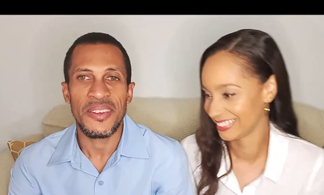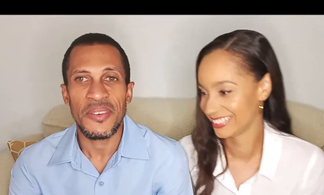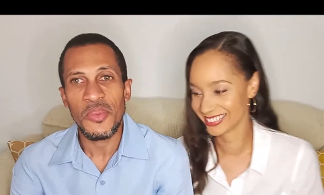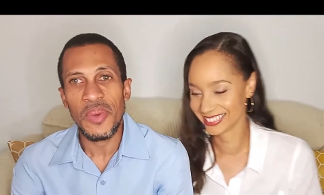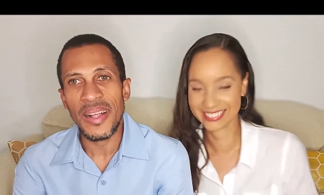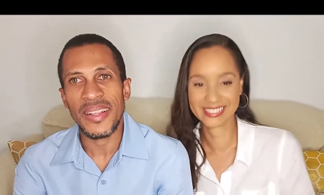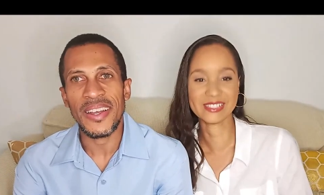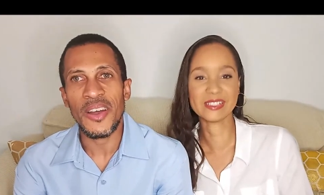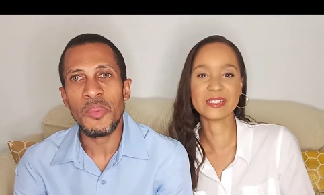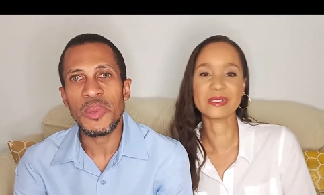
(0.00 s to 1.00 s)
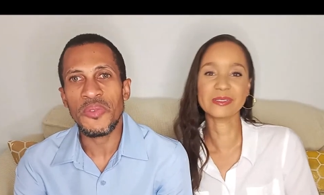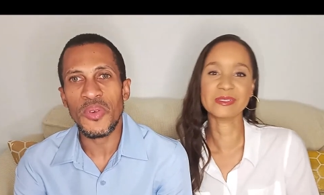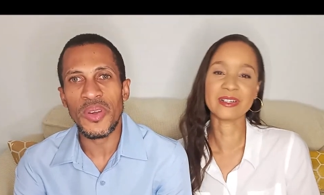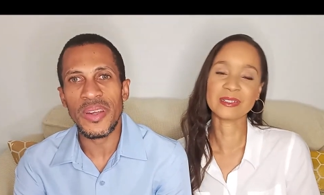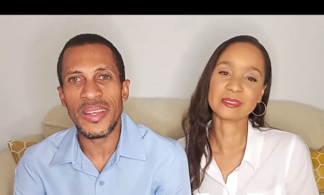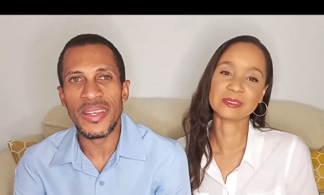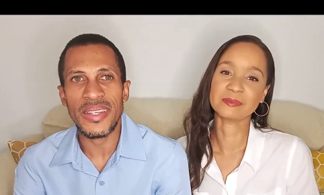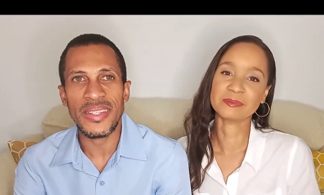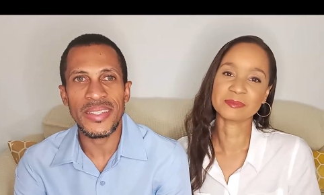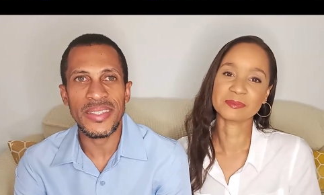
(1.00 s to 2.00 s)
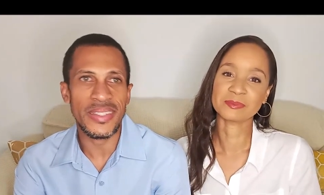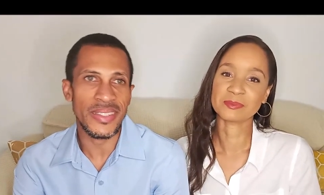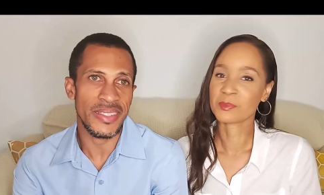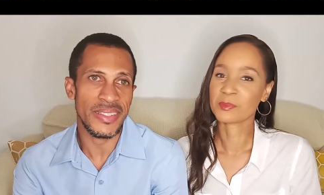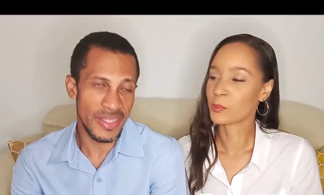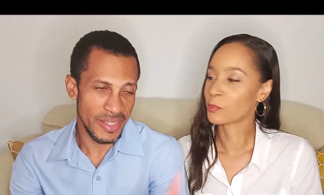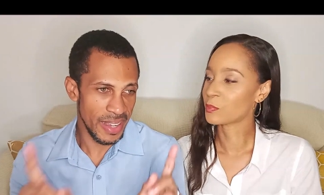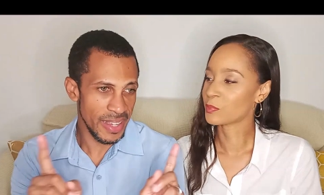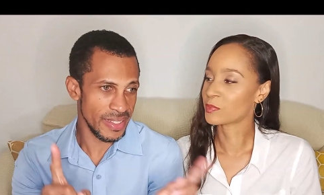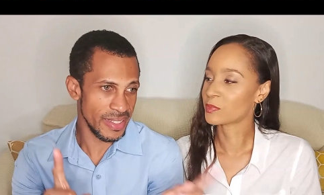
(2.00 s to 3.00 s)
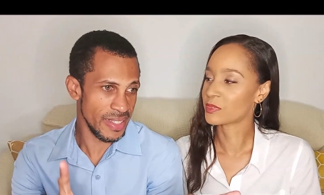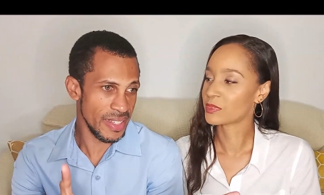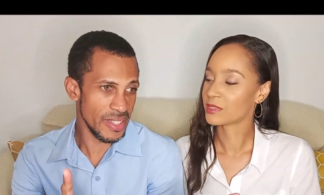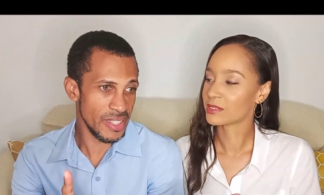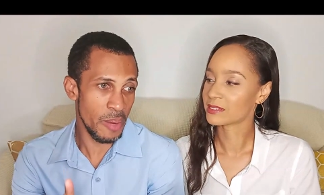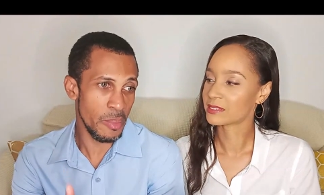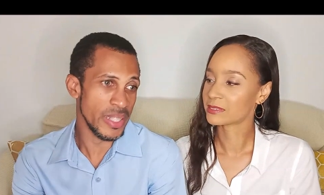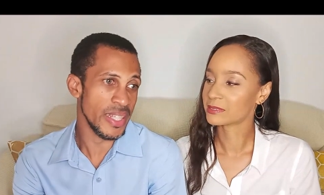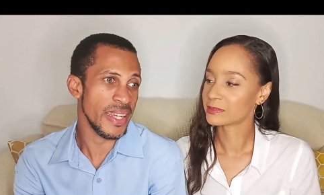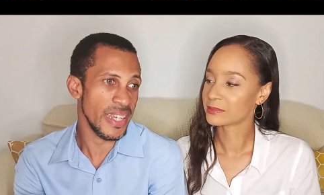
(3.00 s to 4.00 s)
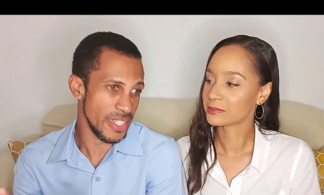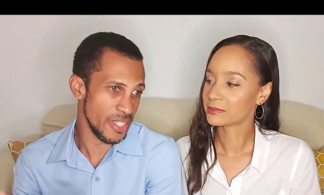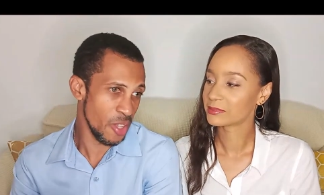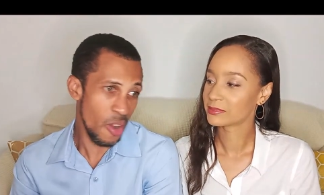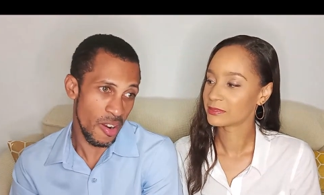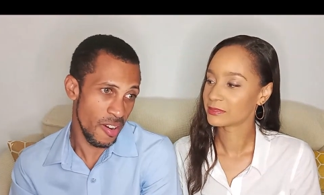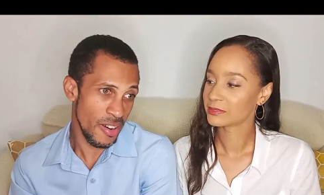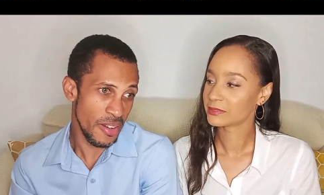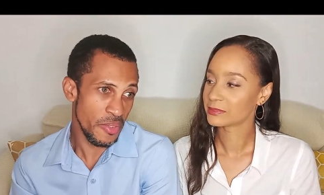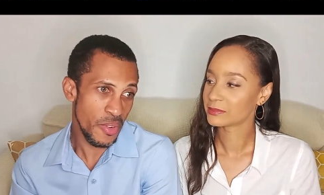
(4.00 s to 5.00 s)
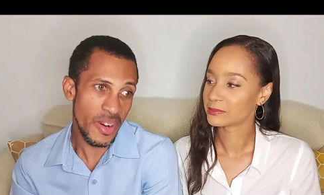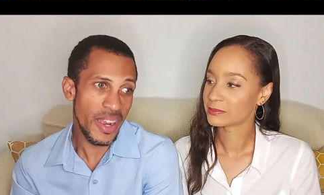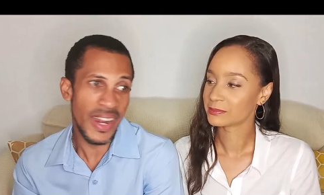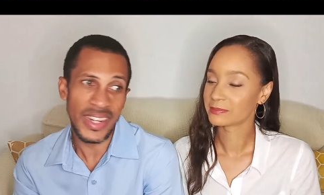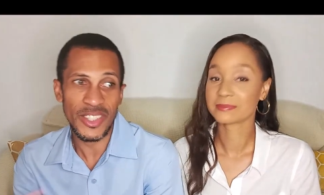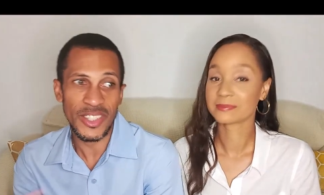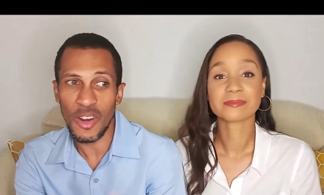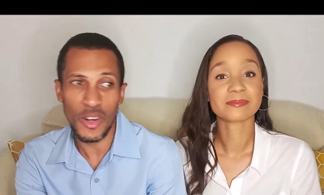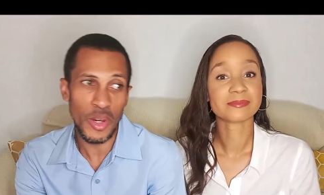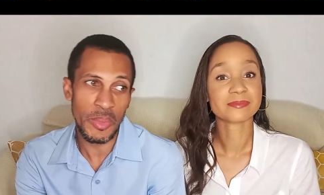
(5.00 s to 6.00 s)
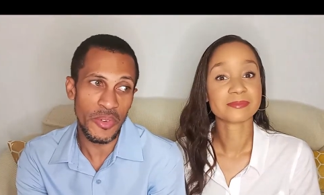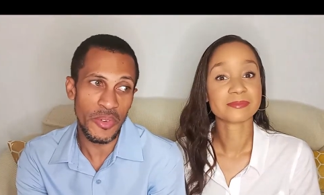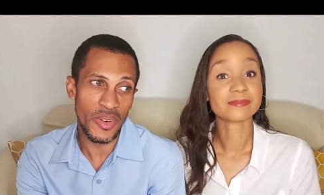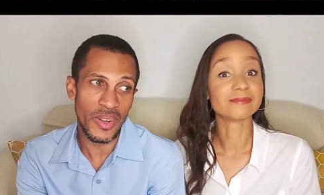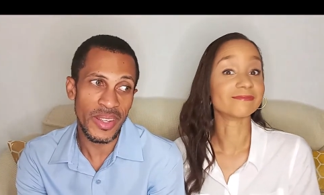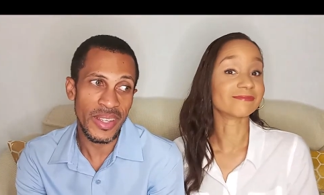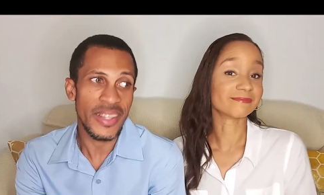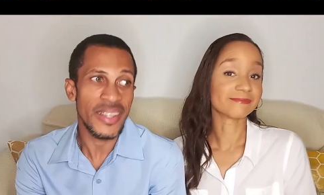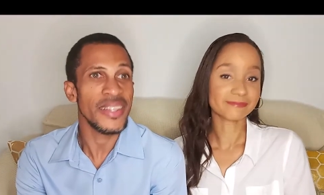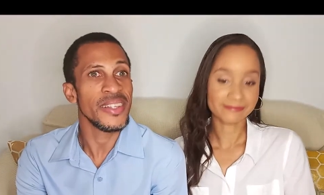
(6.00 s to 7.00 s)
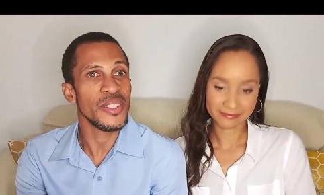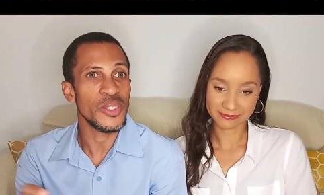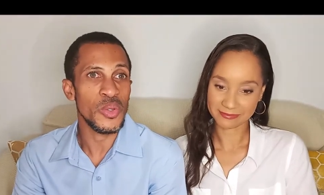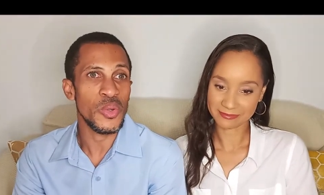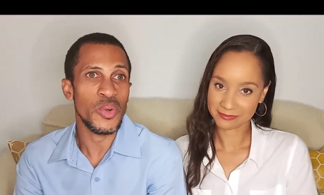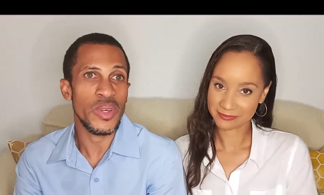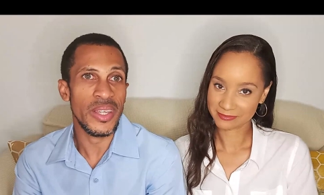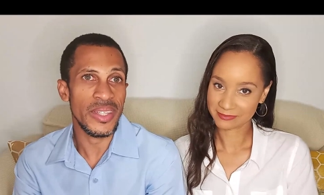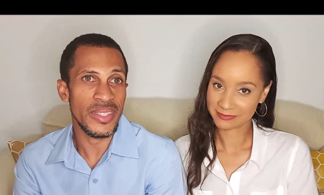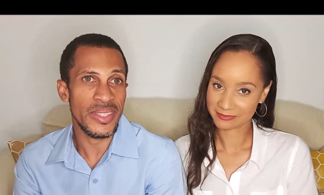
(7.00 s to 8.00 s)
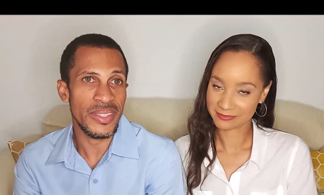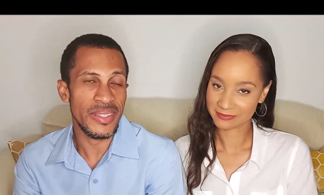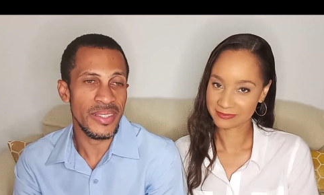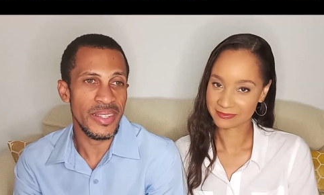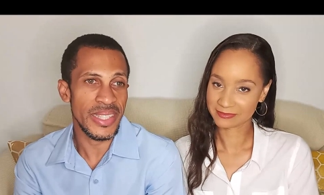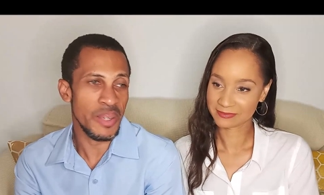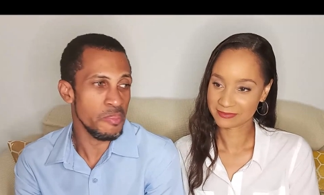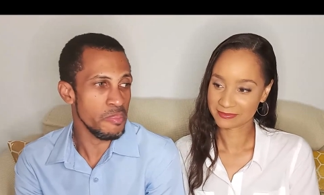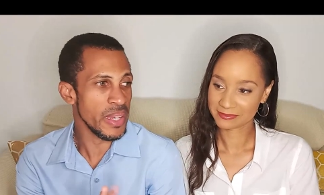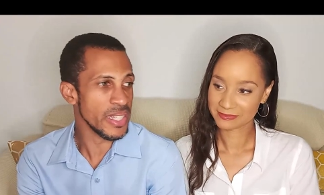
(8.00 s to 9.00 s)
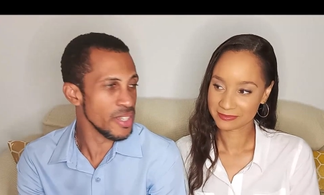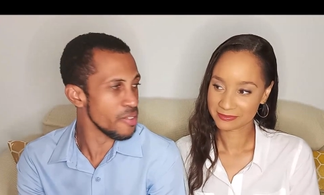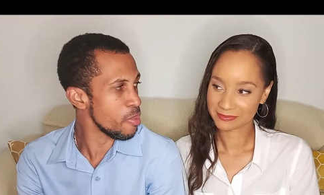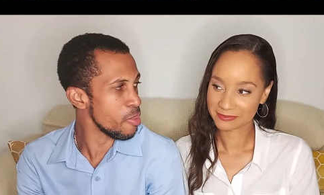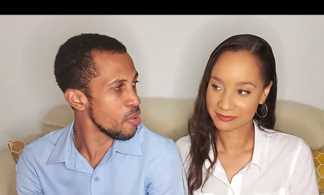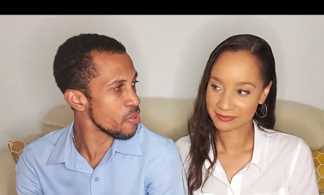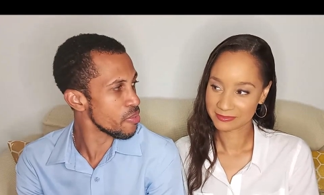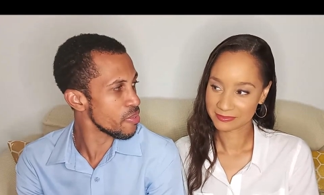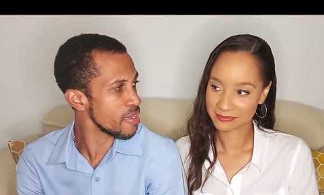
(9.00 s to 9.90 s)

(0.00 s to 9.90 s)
Speaker 1: well, omnivore is I can say start by saying it is not a carnivore and it's not a herbivore. Mm-hmm. So it's it's a mixture of both.